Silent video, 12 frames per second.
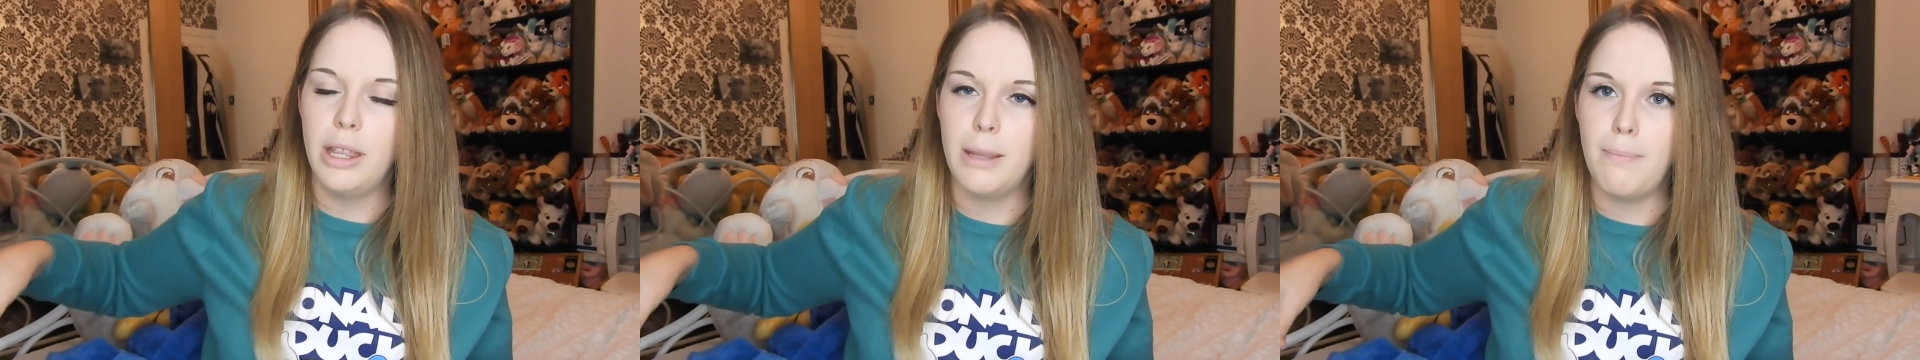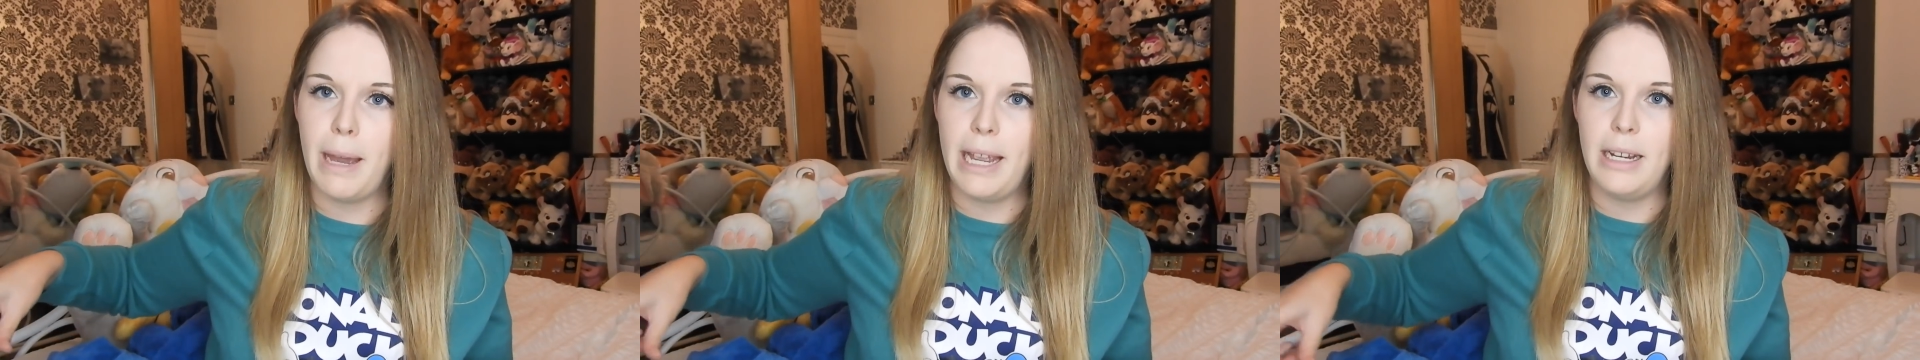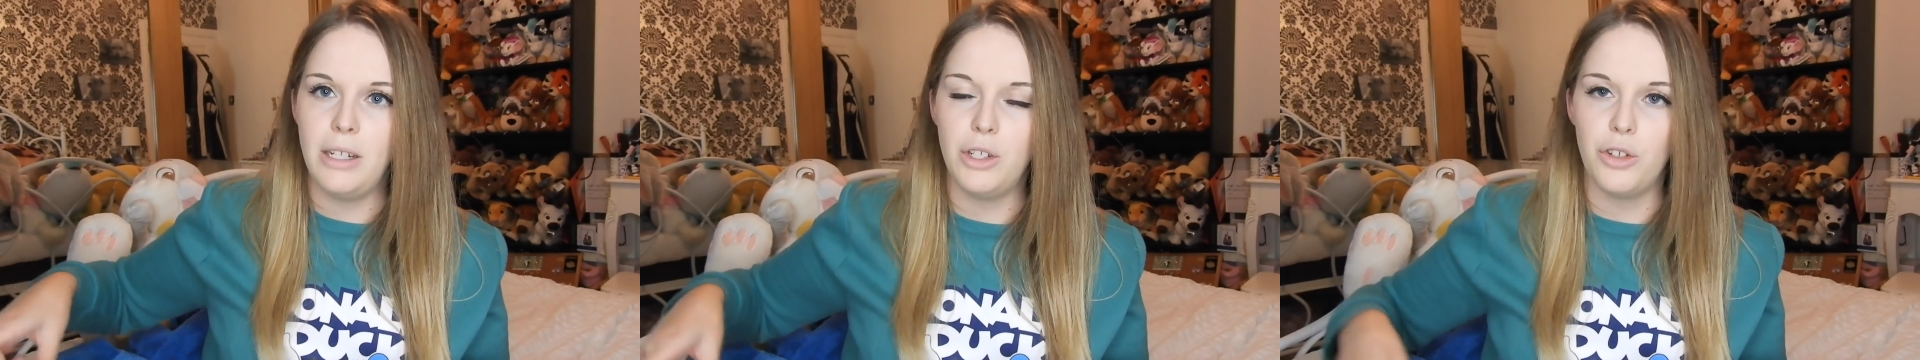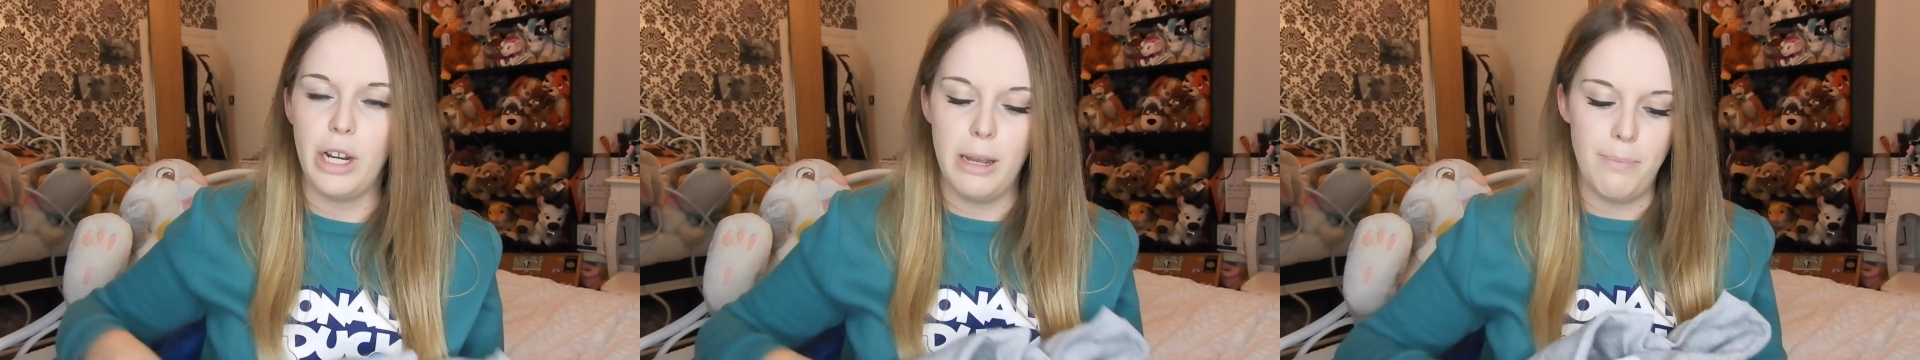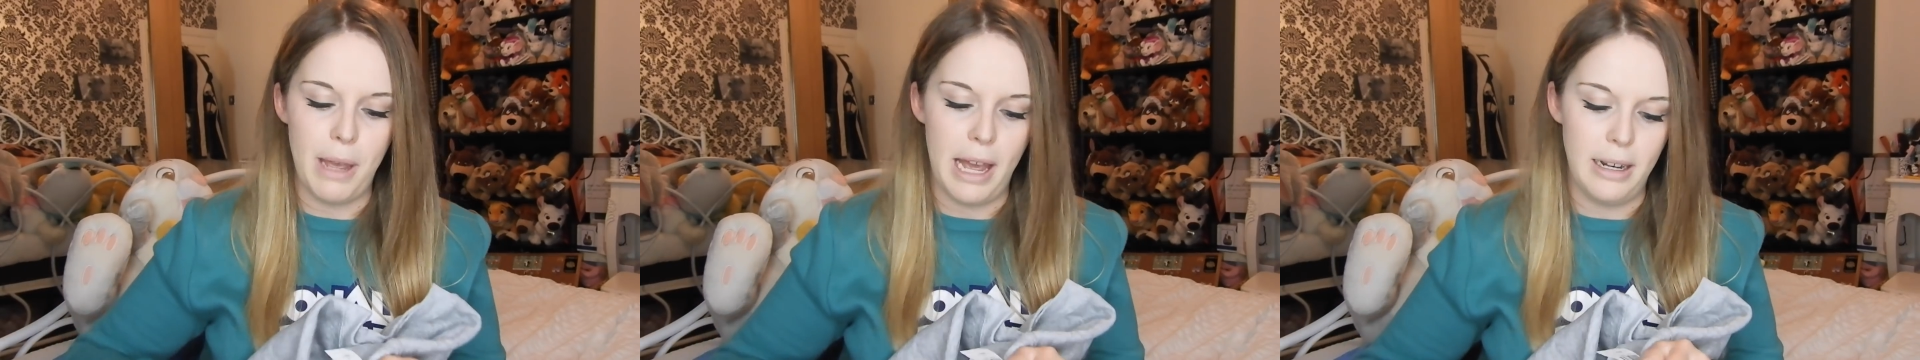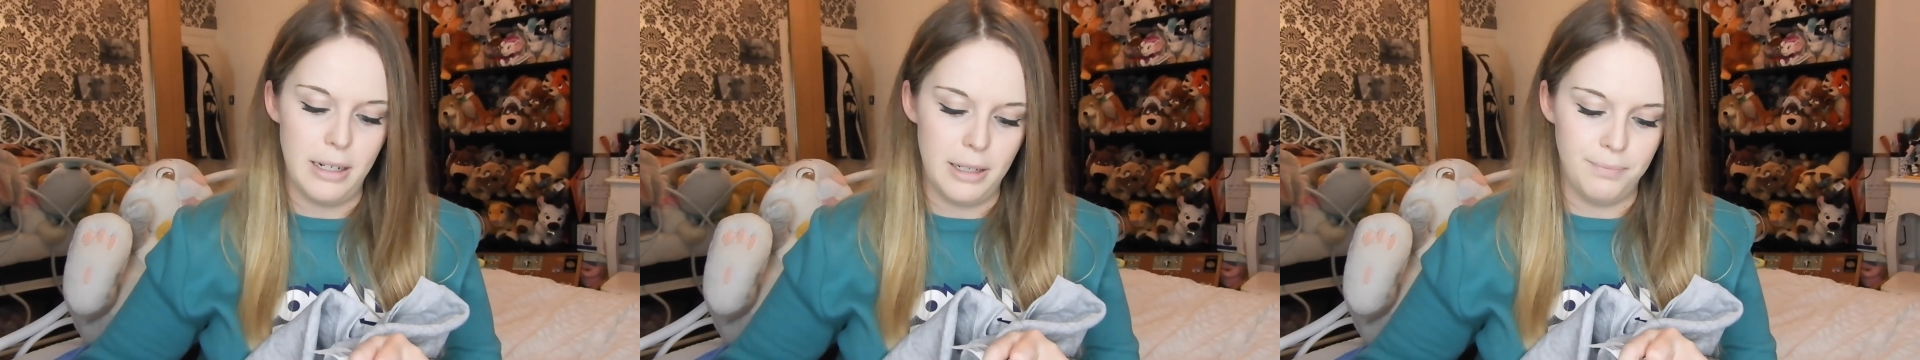the main strip,
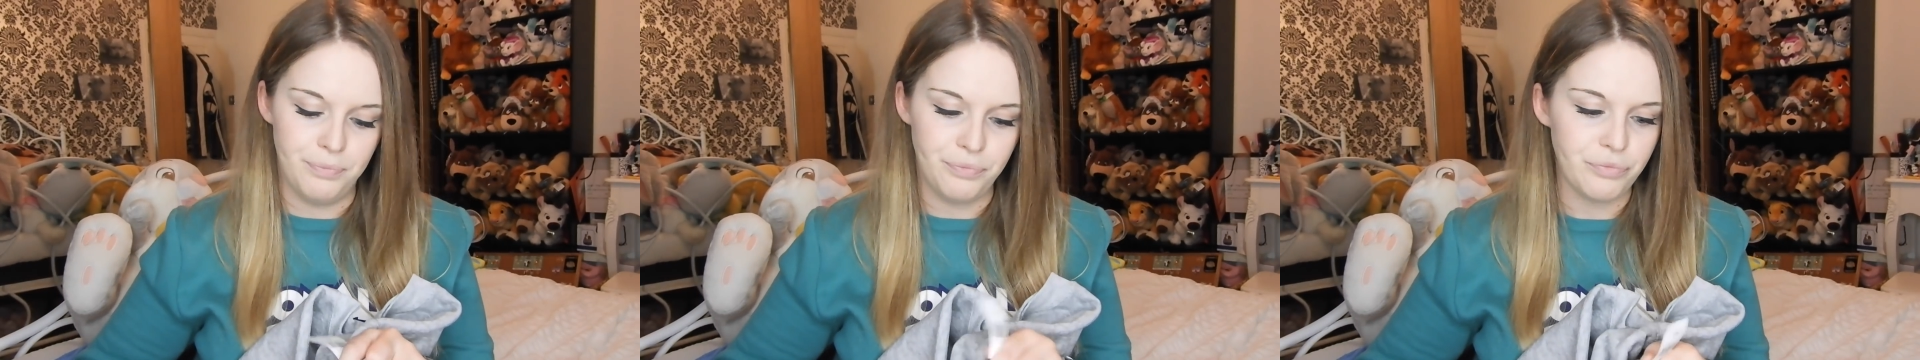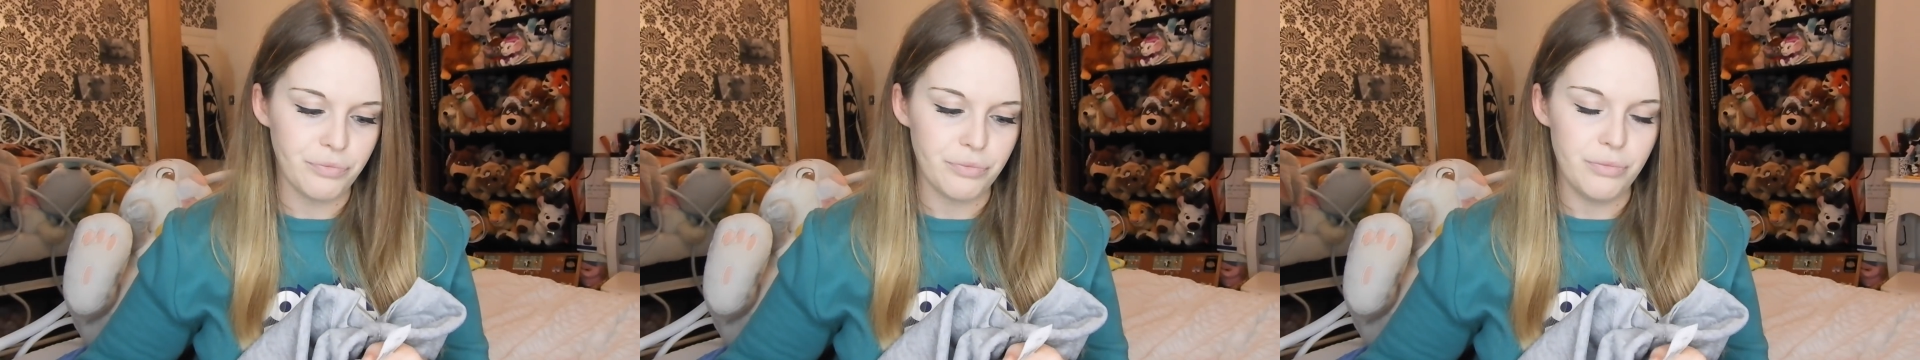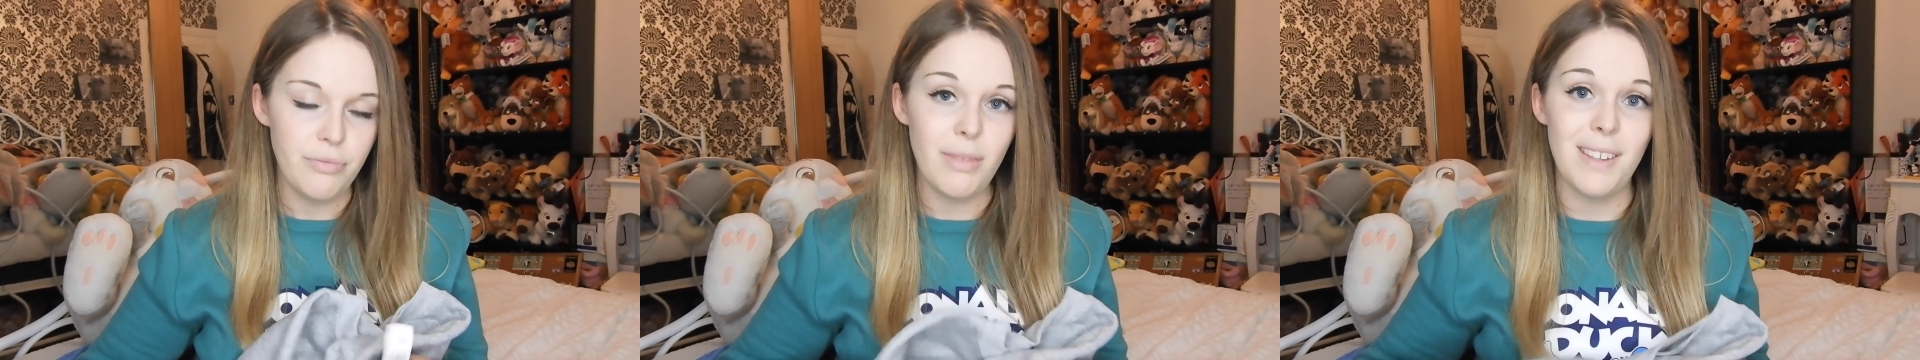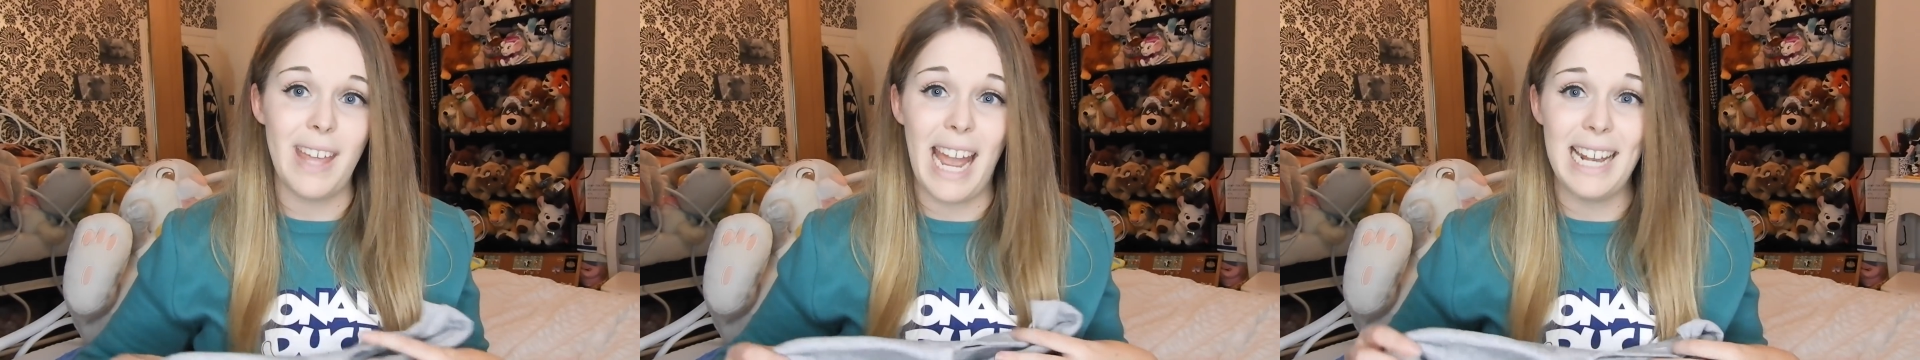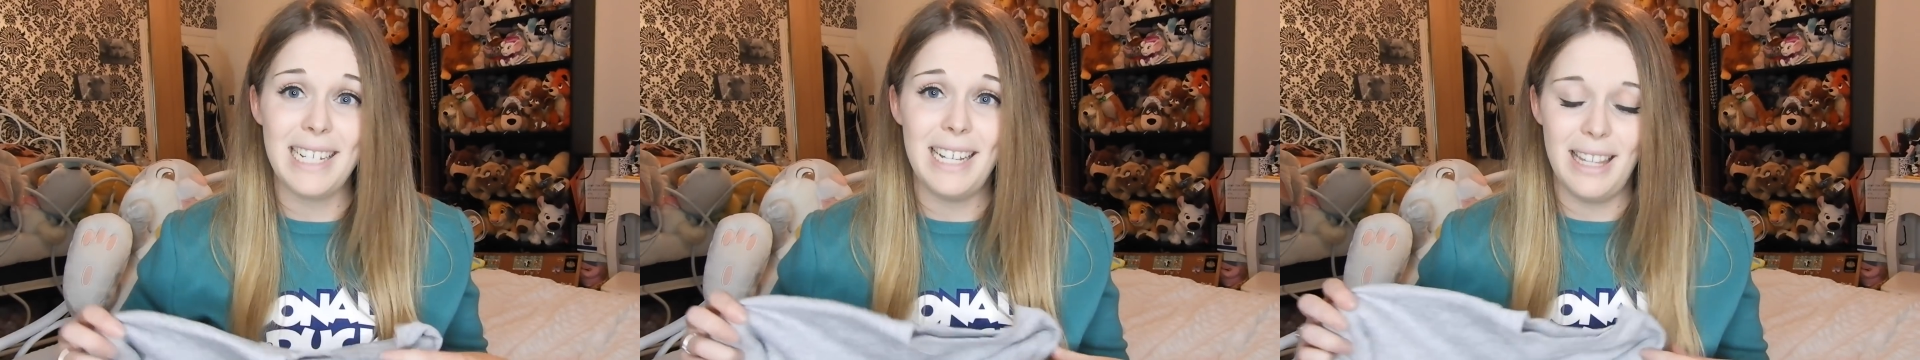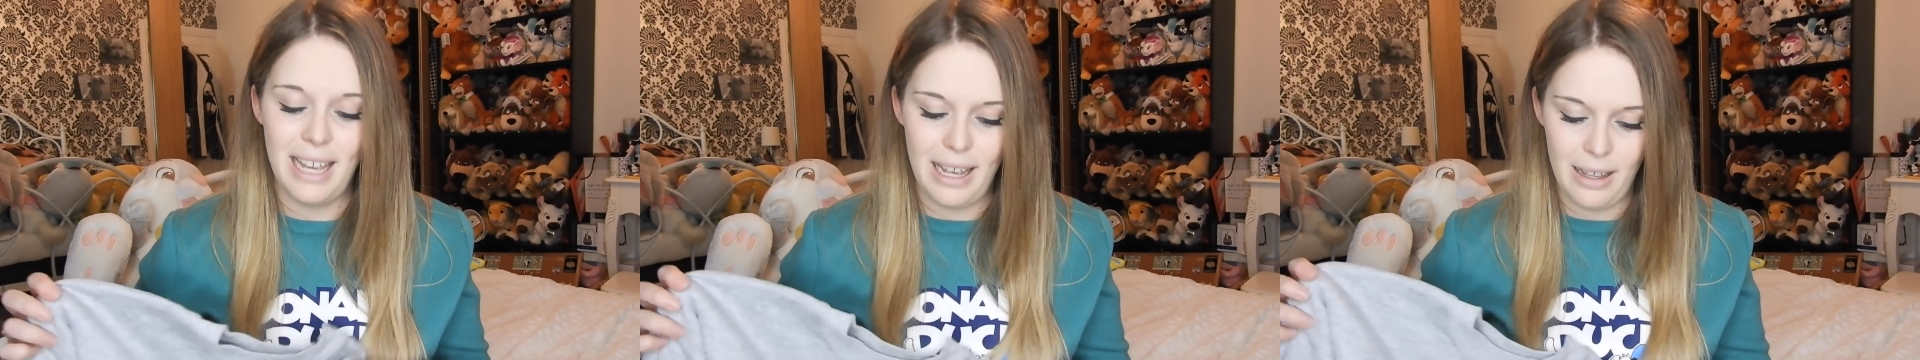and they had it
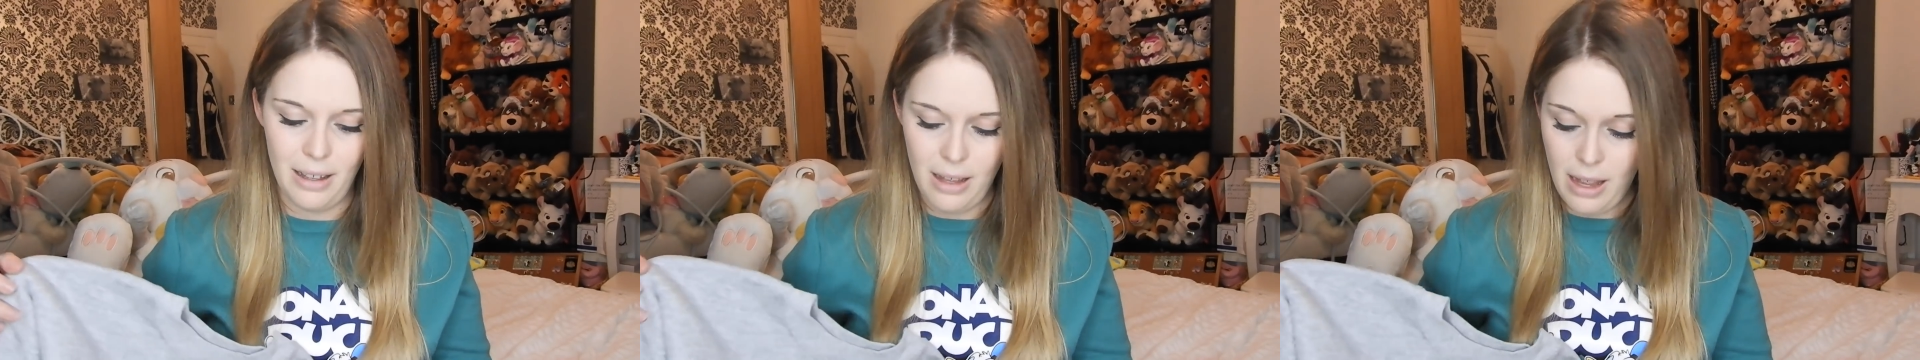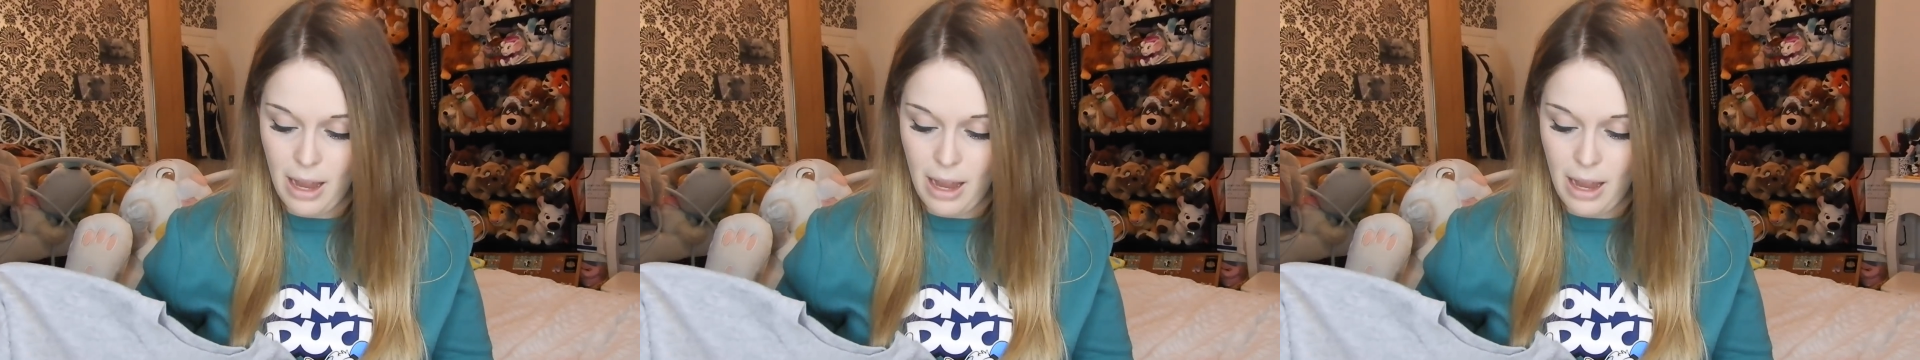in there.